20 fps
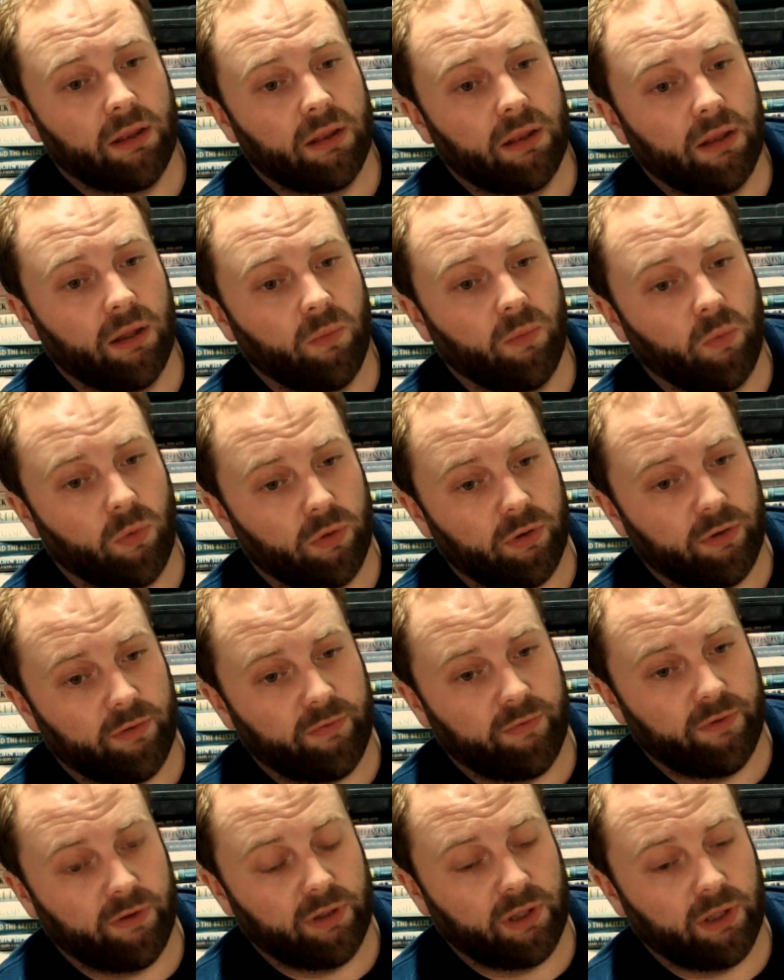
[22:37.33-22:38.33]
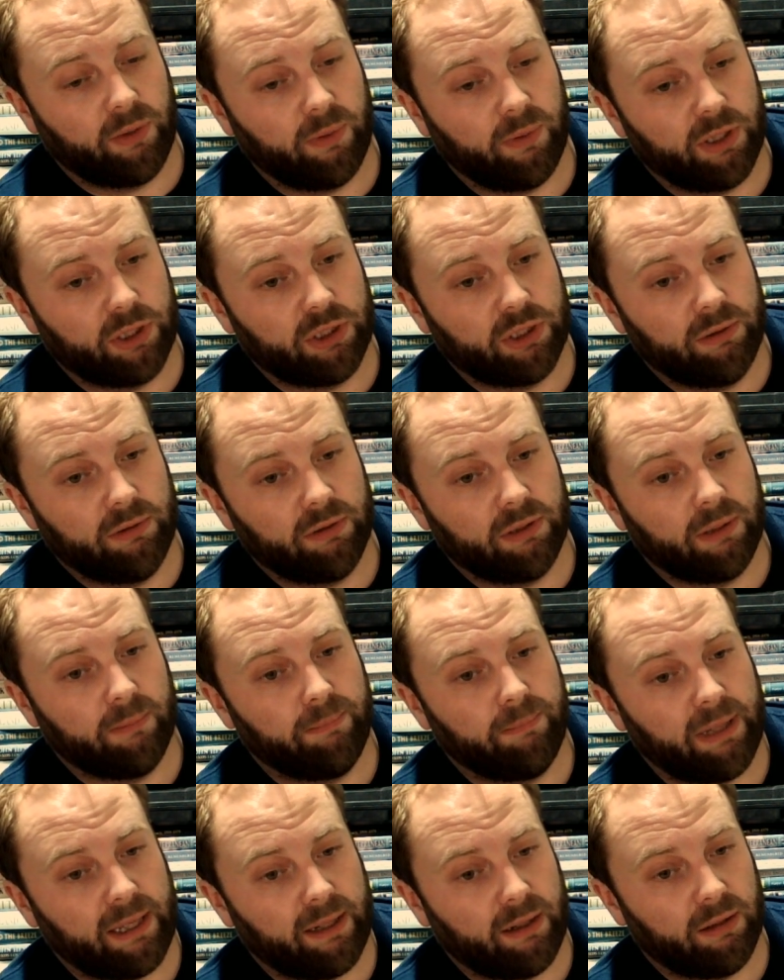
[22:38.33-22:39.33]
the War of the Third Coalition, the
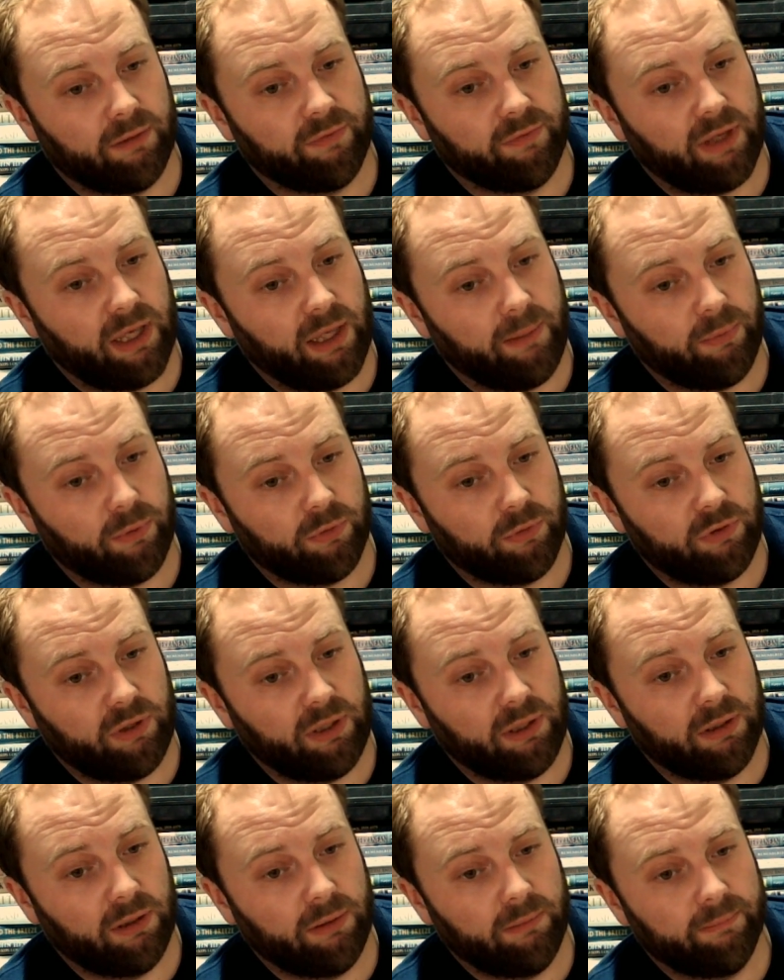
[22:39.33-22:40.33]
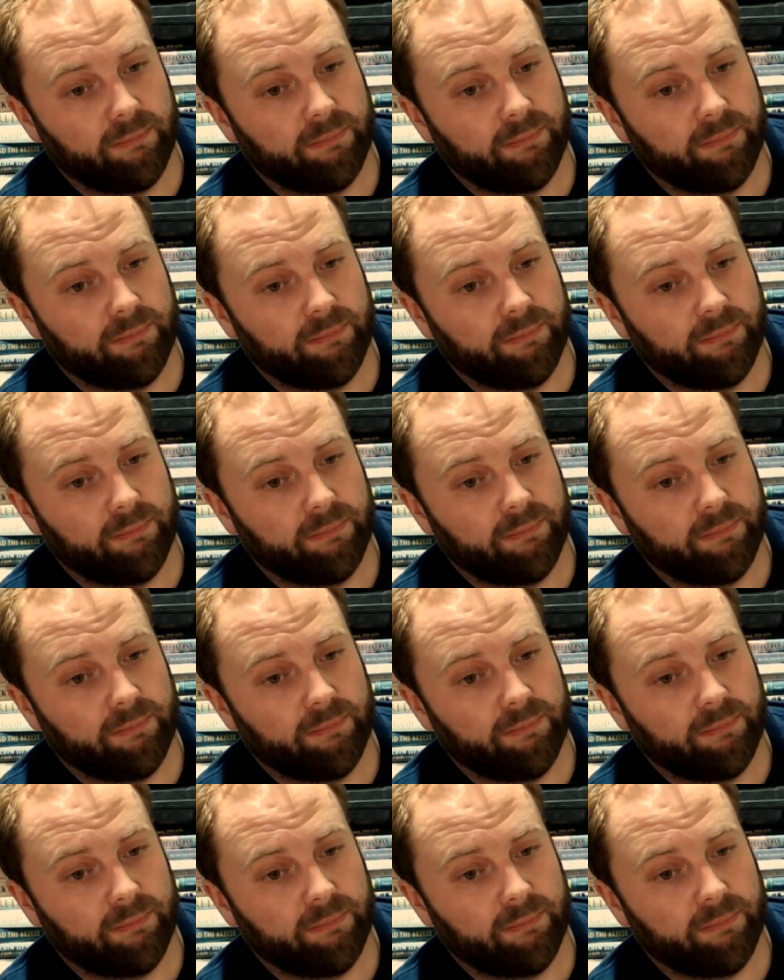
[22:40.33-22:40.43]
Battle of Cape Ortegal,